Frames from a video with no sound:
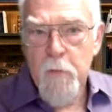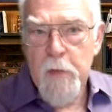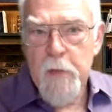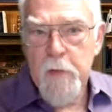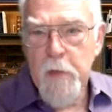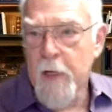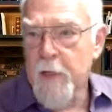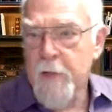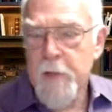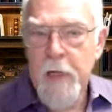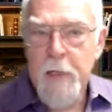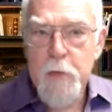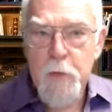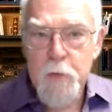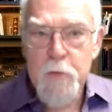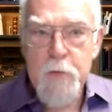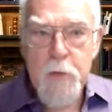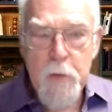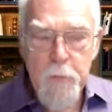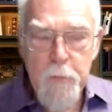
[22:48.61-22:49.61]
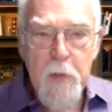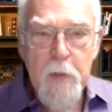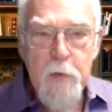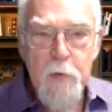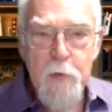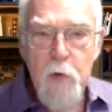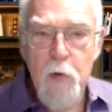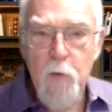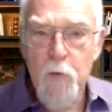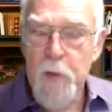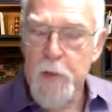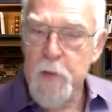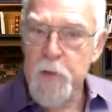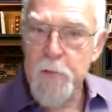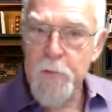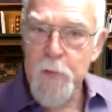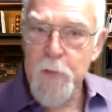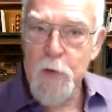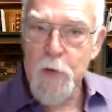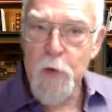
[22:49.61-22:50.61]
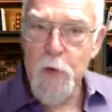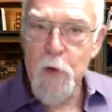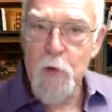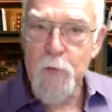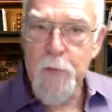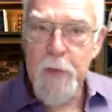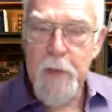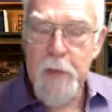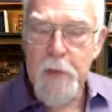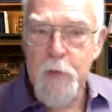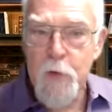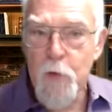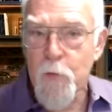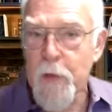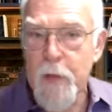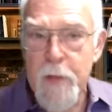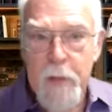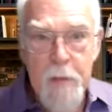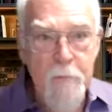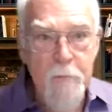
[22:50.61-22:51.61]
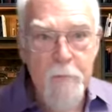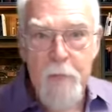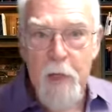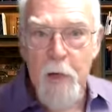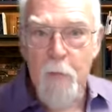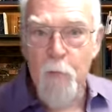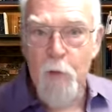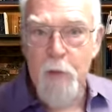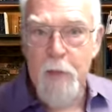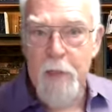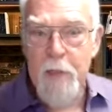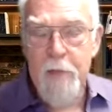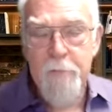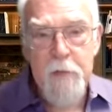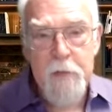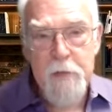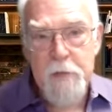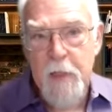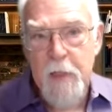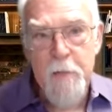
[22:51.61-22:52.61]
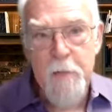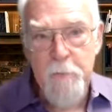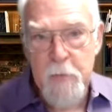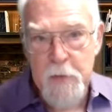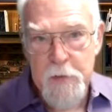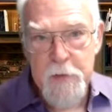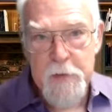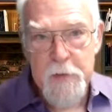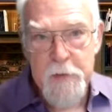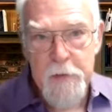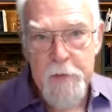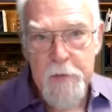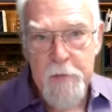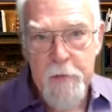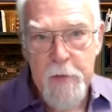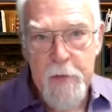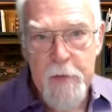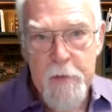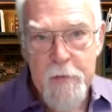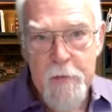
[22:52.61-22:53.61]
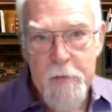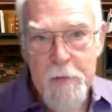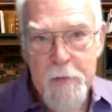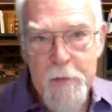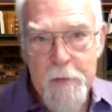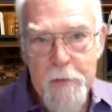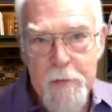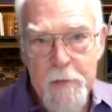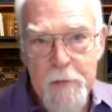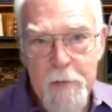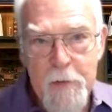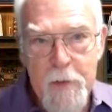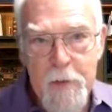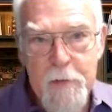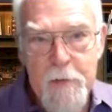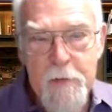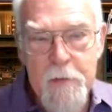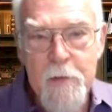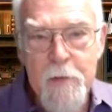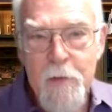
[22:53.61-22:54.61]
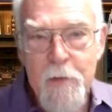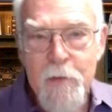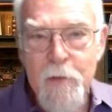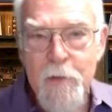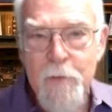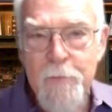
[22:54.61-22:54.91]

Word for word: Wait, I, I do something a certain way and somebody shows me an easier way and I'm, I'm relieved. It's like much easier, right? All right.